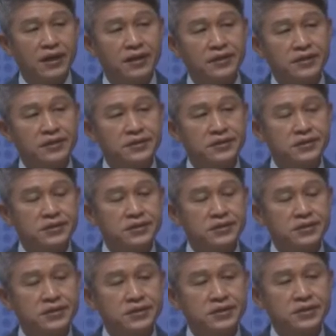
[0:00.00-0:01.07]

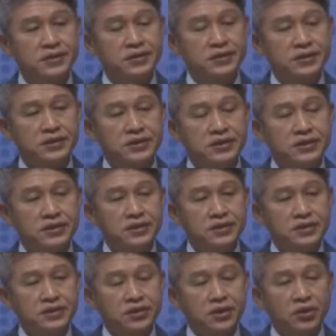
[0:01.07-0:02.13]
Nothing is said.